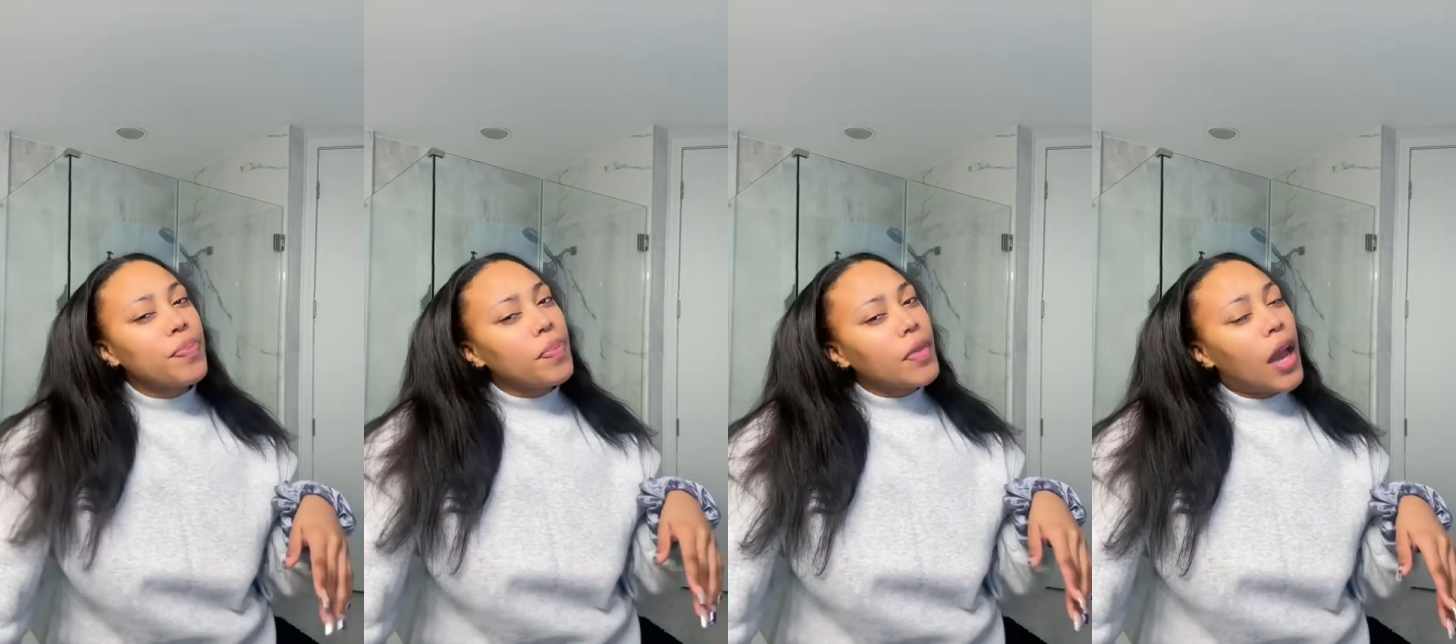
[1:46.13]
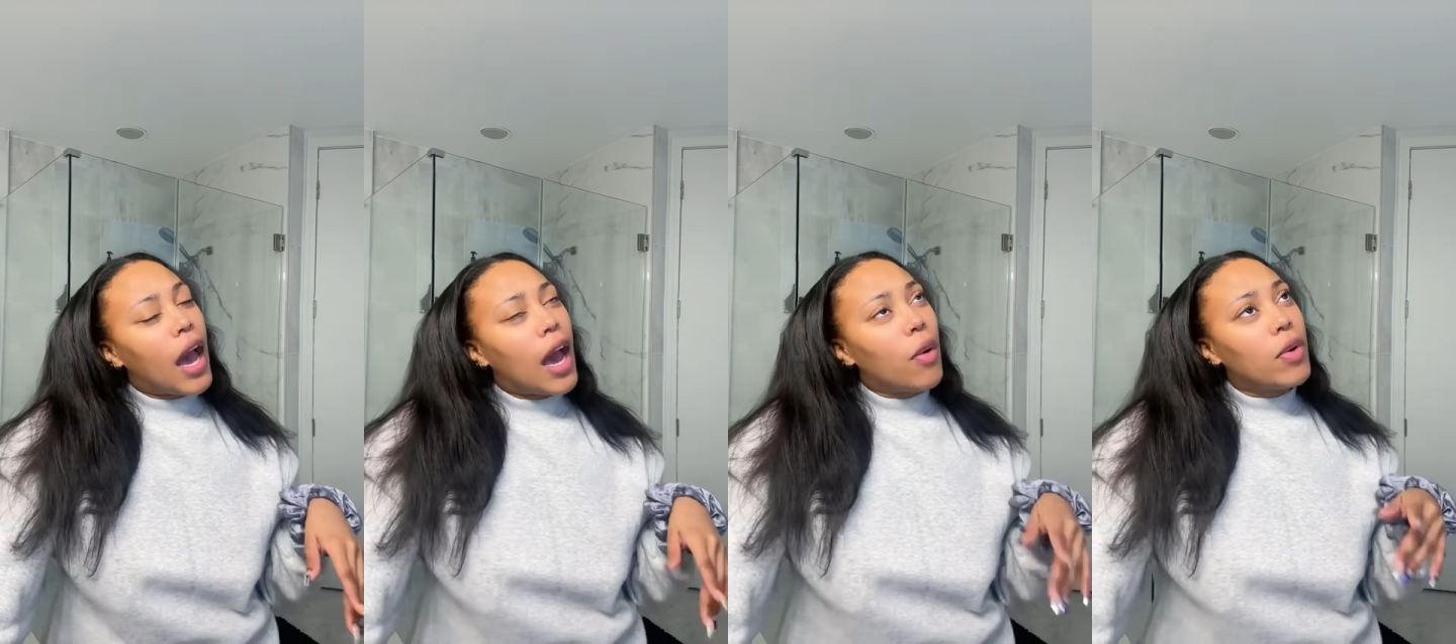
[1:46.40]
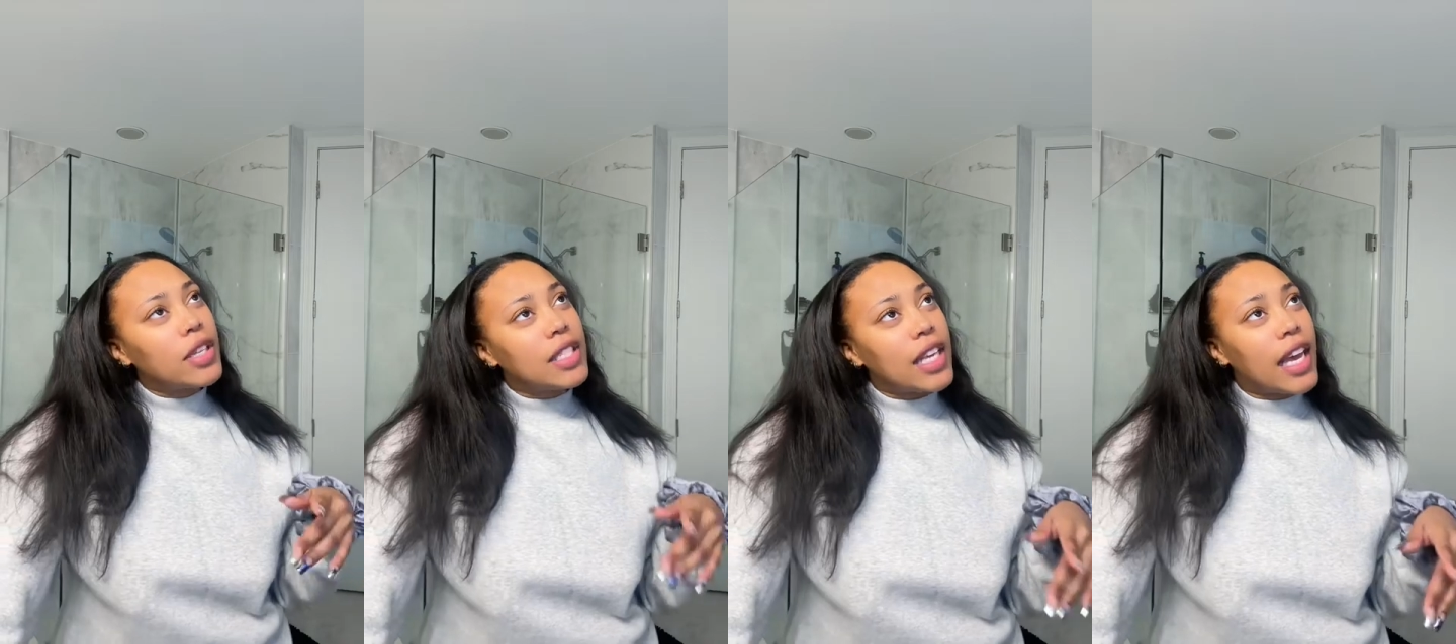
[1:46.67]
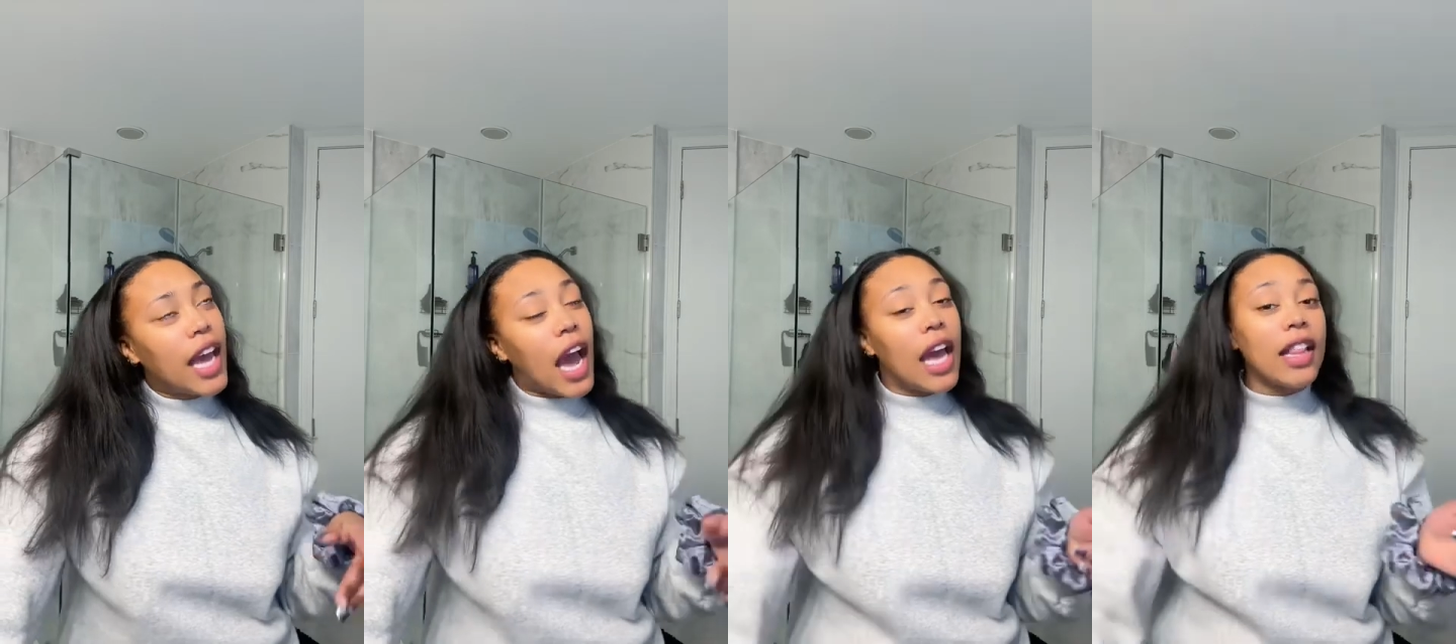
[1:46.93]
I would say,
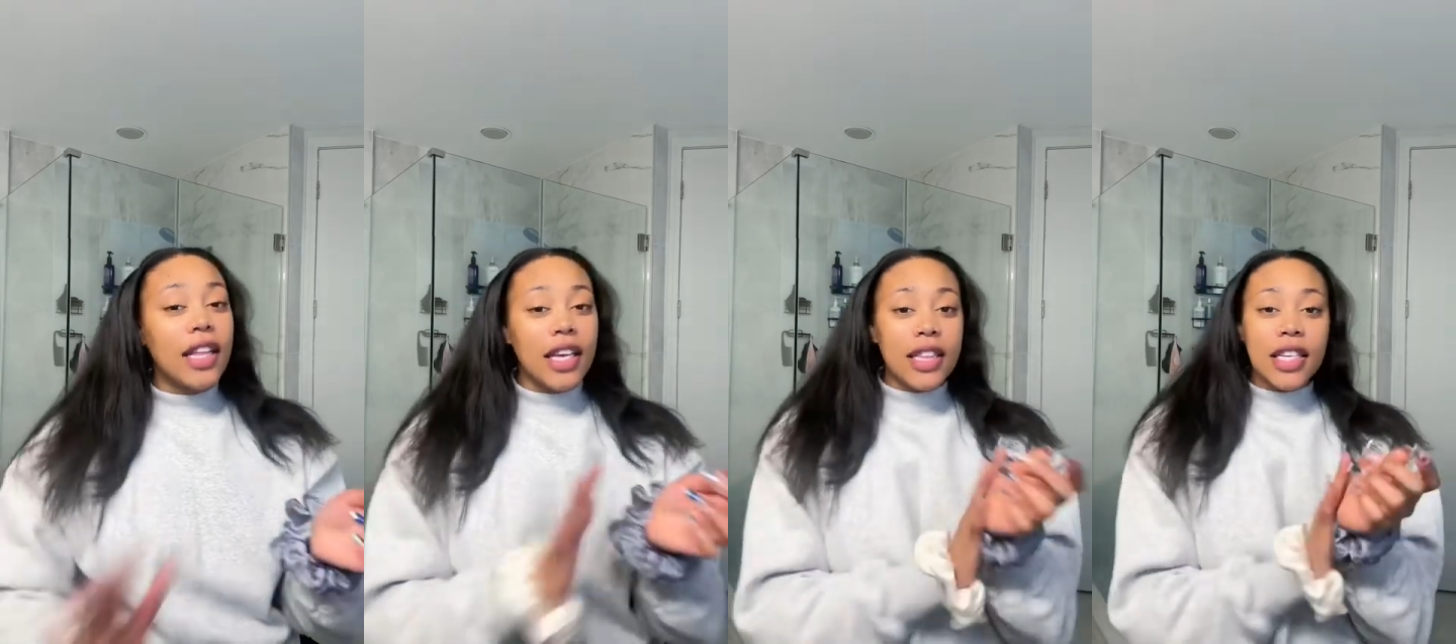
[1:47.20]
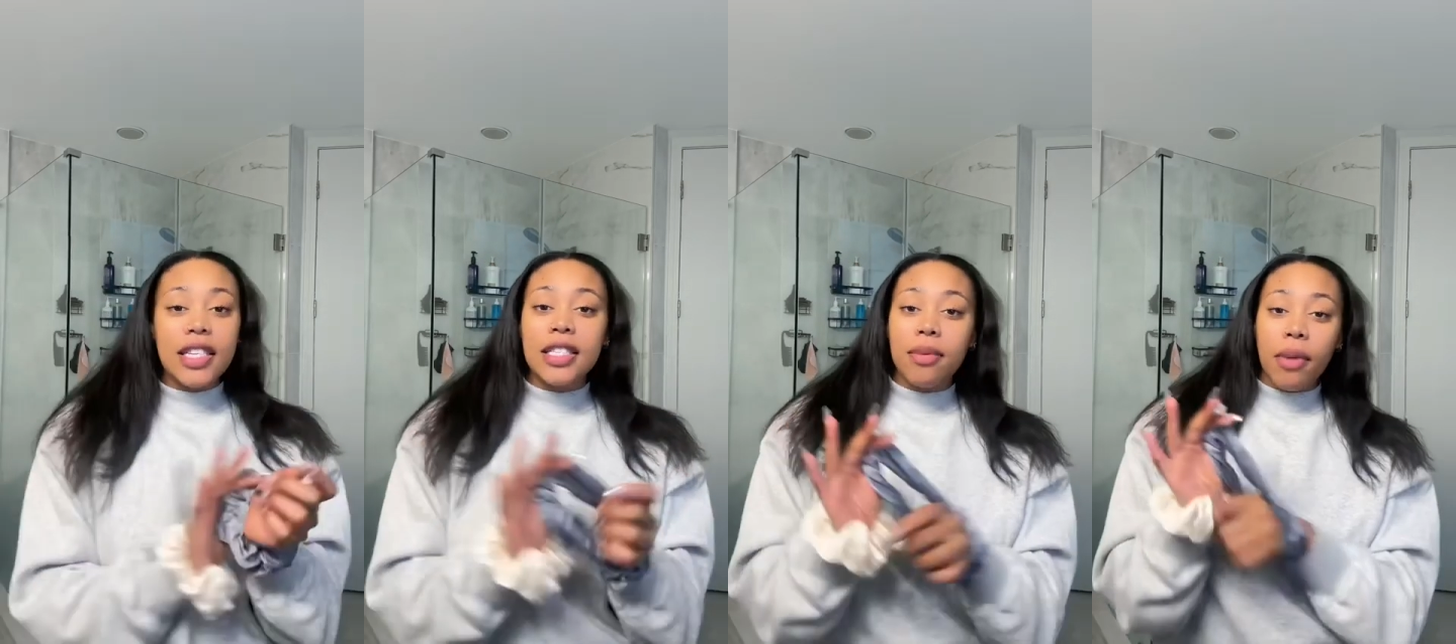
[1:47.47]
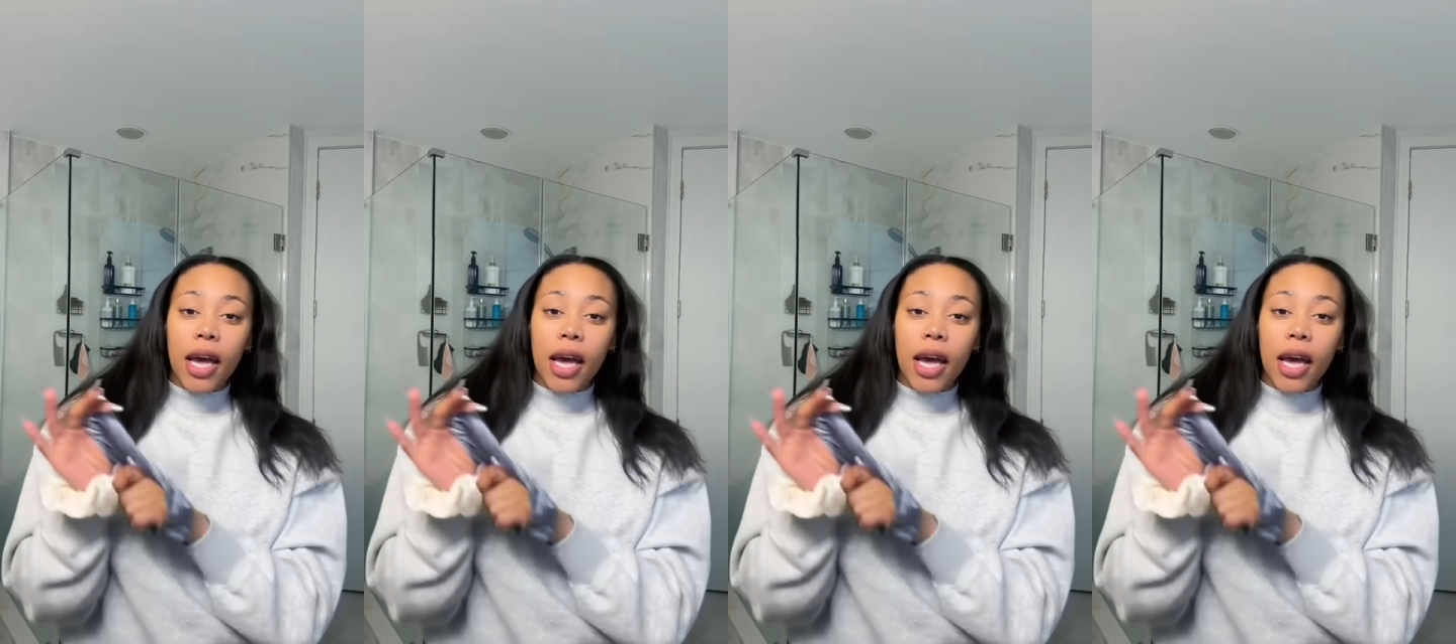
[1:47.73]
I link these in my